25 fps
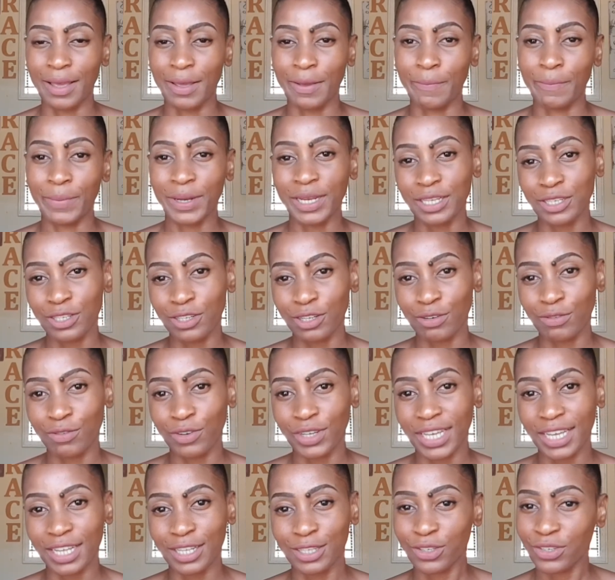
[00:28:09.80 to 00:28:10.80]
Please don't
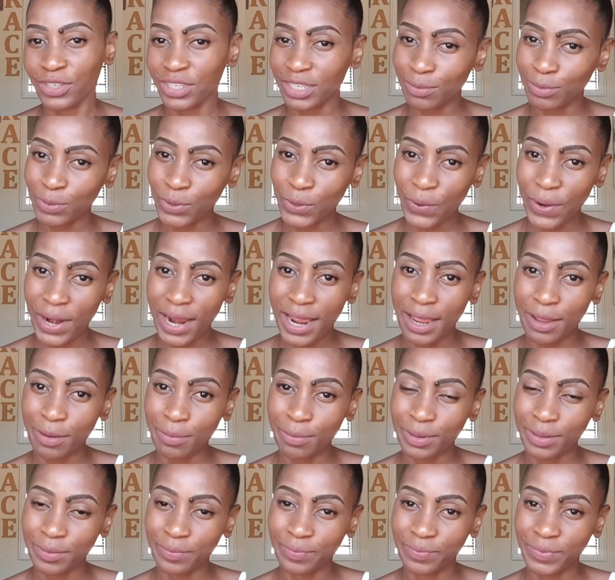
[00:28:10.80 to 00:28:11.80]
forget to subscribe
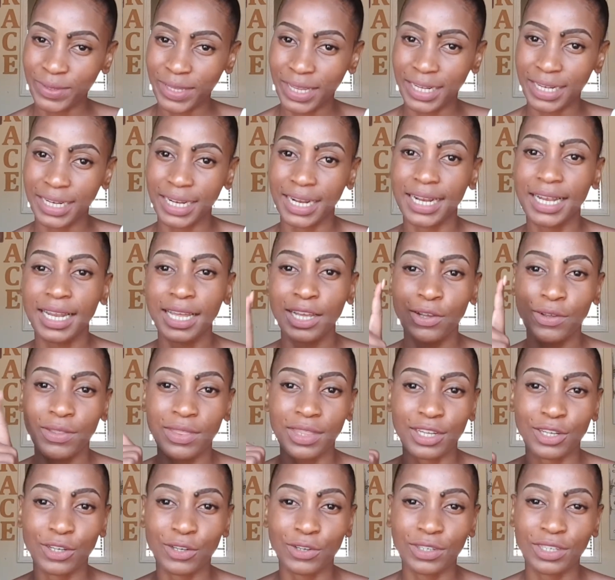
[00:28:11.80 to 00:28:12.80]
and click on
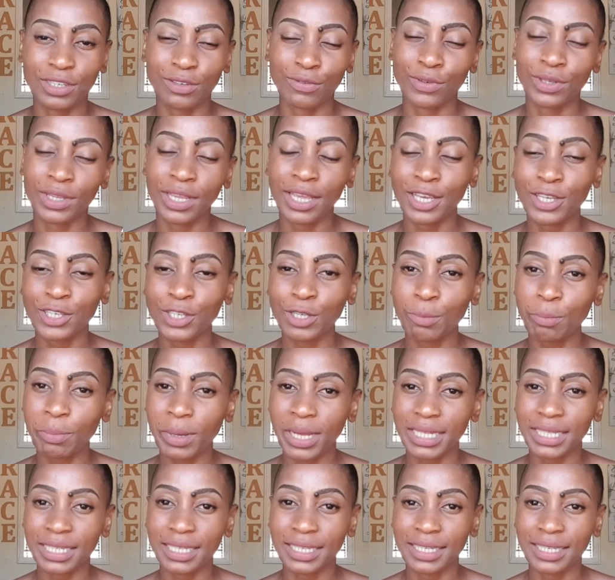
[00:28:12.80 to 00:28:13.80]
that notification
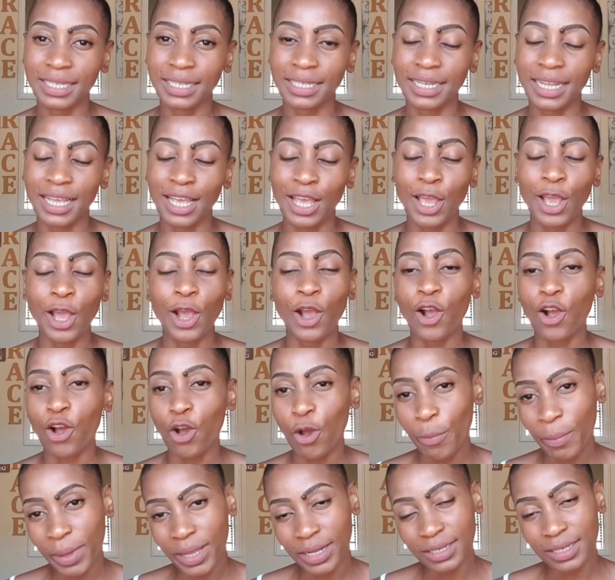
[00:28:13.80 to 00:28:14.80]
button.
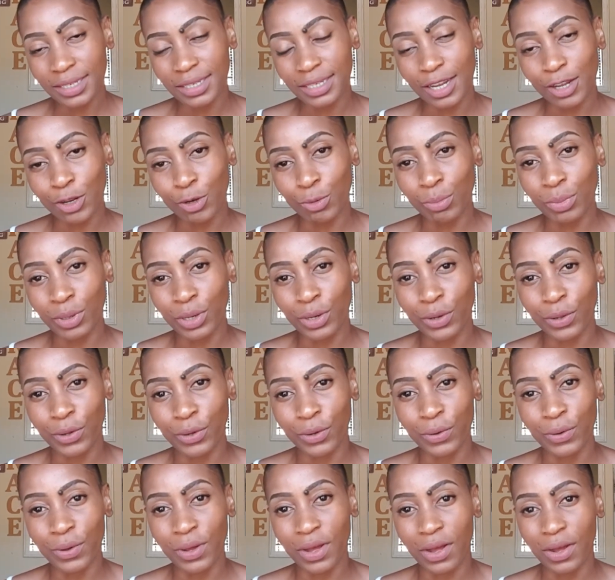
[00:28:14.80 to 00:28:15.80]
Comment down
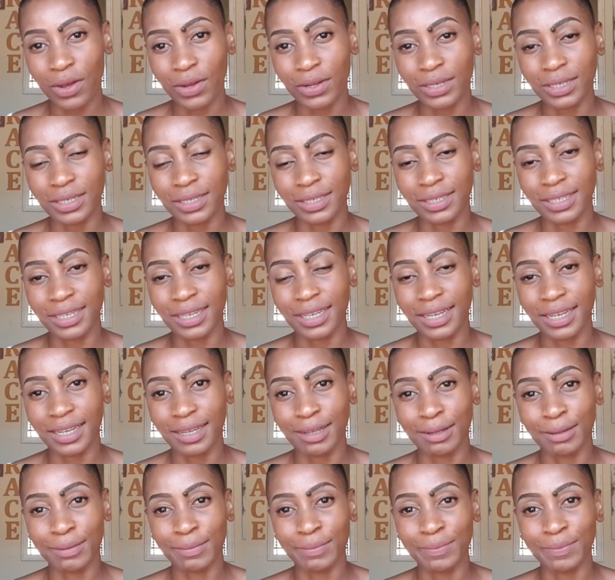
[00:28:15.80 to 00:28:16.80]
below on
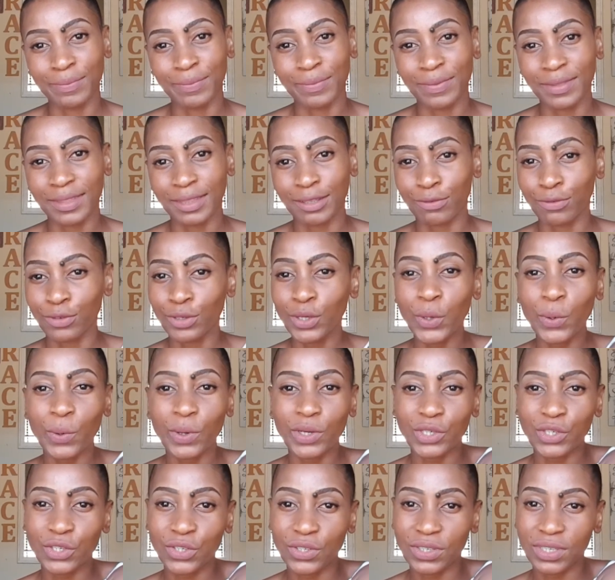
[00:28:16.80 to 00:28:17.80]
the few
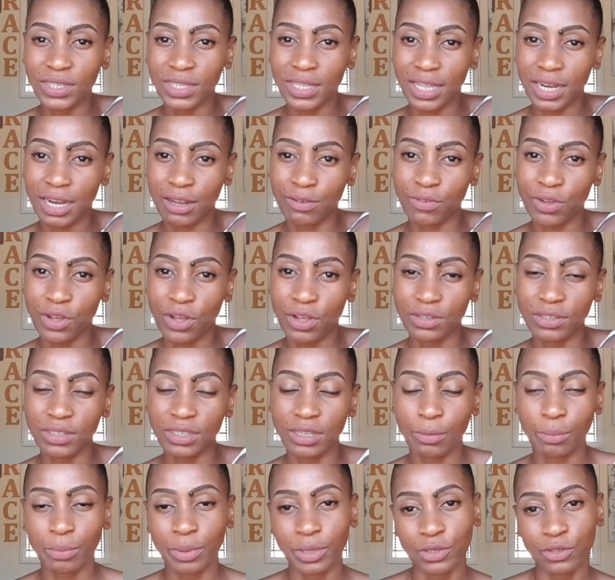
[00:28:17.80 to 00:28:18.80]
questions that I've asked
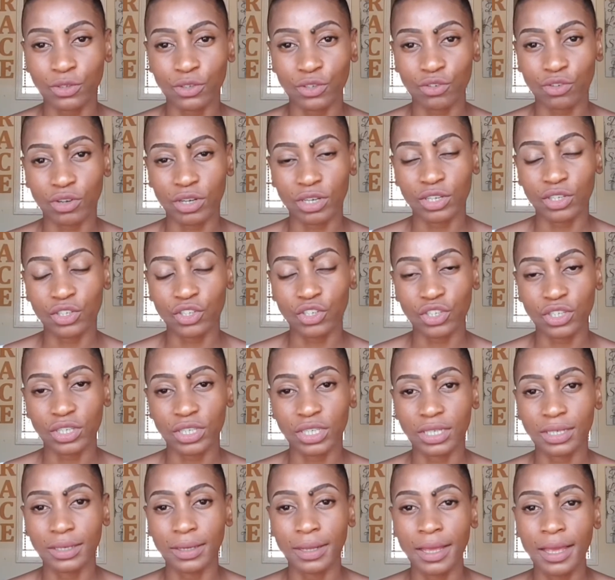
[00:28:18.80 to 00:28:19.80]
about your
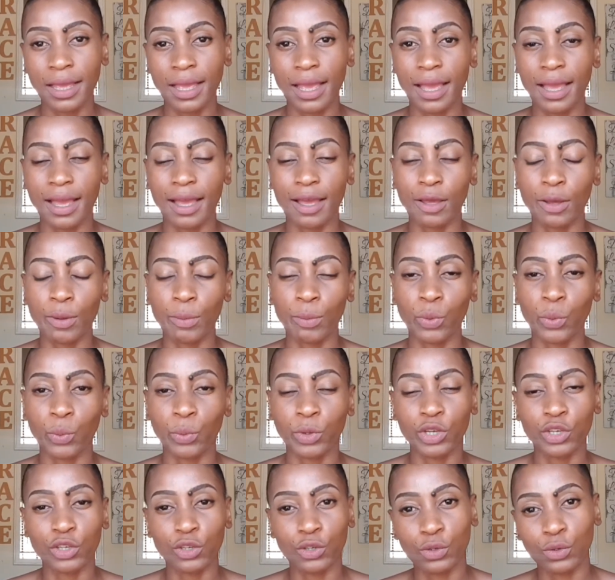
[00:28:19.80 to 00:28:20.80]
tradition. When
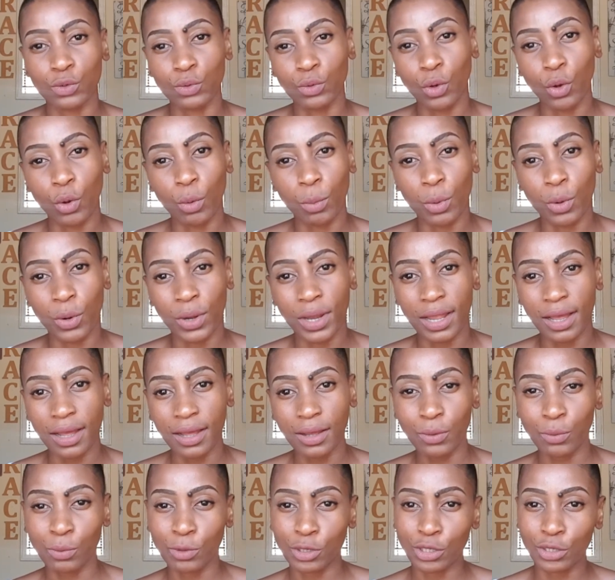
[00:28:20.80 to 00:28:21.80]
you do Lobola,
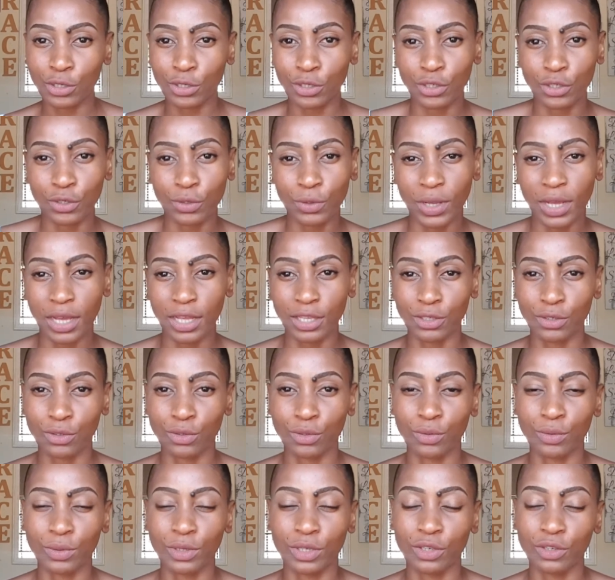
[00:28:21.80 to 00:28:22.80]
what do you guys
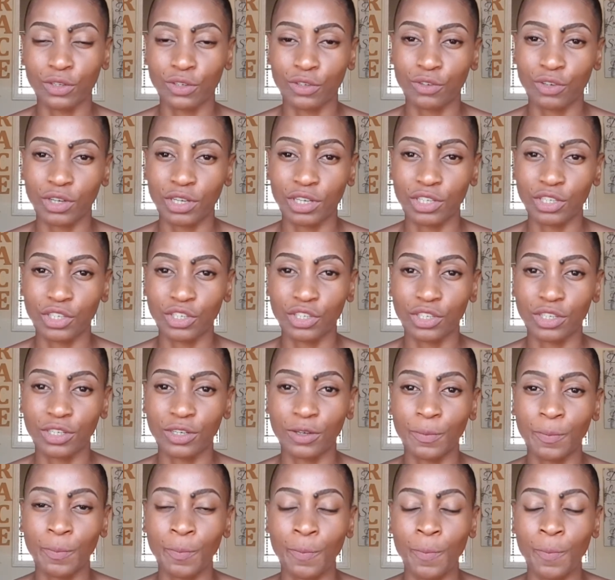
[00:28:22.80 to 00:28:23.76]
do in your tradition?